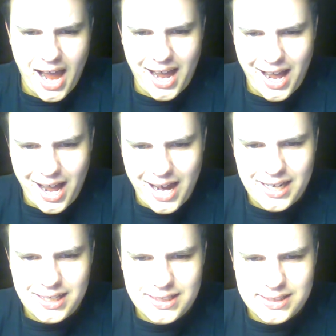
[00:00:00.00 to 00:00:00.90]
I
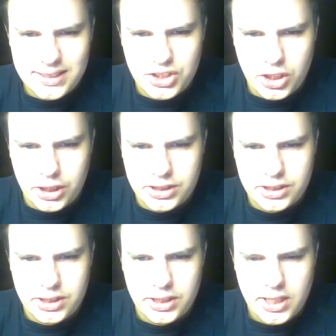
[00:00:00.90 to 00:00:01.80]
highly
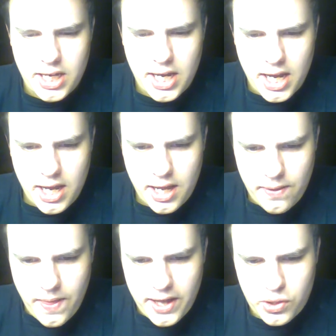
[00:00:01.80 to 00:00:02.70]
suggest
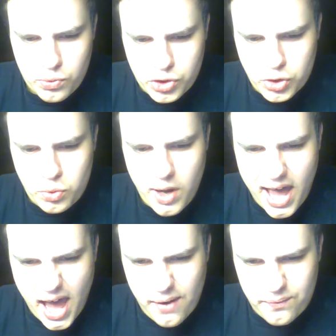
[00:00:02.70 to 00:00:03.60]
that you do
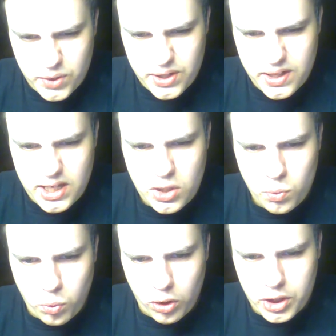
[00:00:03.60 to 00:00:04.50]
everything you
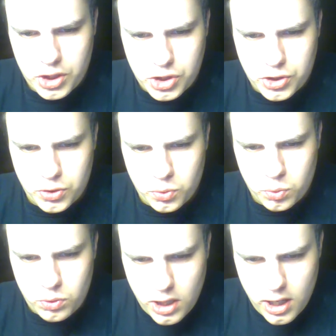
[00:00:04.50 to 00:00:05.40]
want to
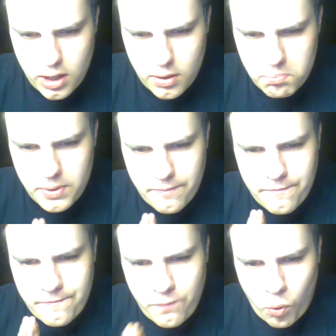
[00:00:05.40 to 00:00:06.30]
do
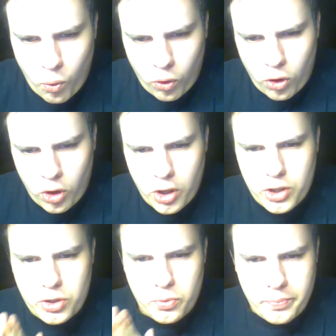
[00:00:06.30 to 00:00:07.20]
before
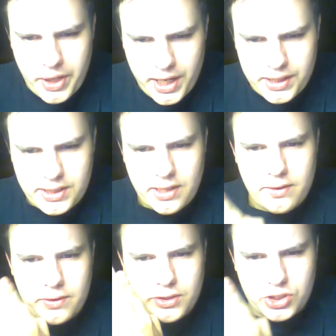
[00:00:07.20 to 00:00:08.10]
you beat
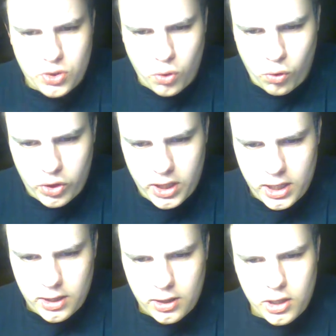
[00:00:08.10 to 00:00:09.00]
the
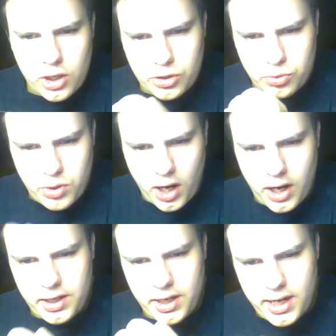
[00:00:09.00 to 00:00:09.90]
story. Do
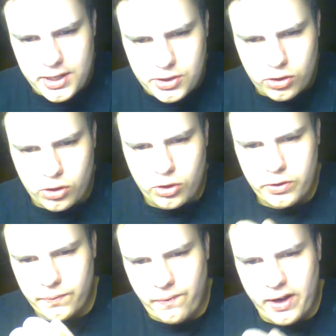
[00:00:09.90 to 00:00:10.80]
not enter
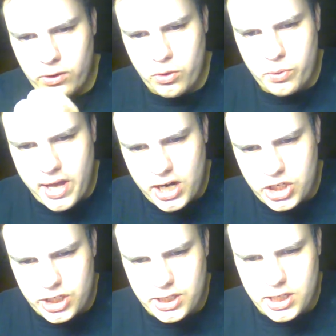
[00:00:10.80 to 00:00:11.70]
the final
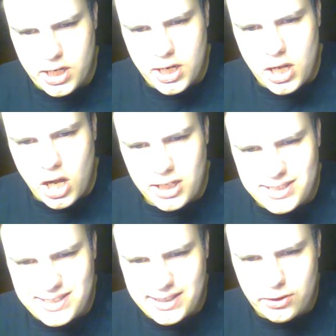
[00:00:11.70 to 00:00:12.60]
location
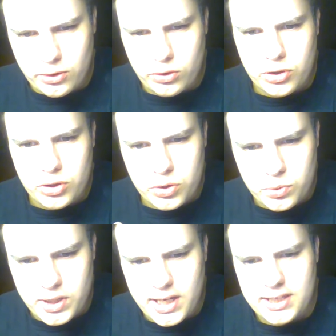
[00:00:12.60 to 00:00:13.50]
until
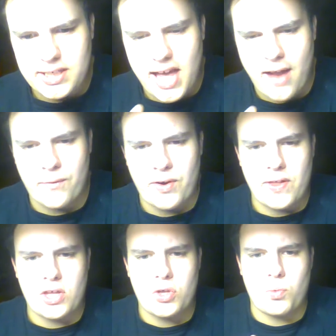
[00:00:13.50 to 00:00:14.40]
you get
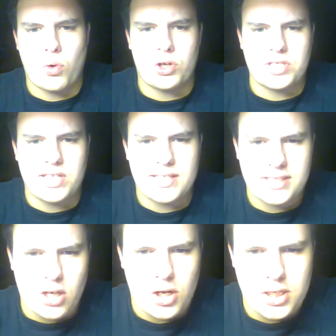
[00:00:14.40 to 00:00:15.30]
everything you want to get
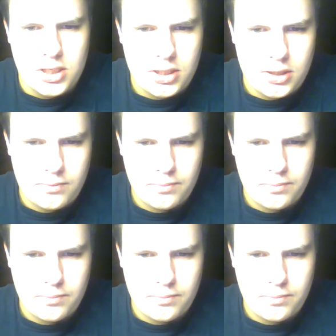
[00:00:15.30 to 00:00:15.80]
done.